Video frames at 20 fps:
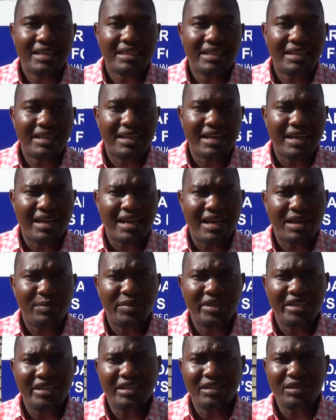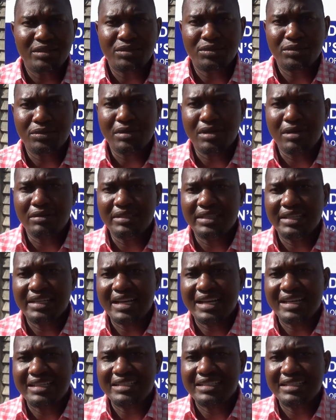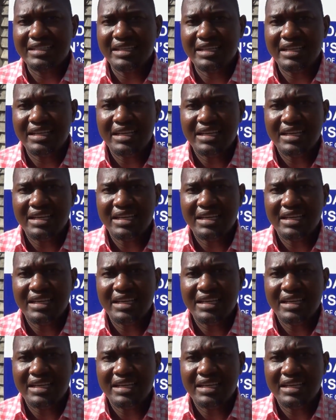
that are happening throughout the country,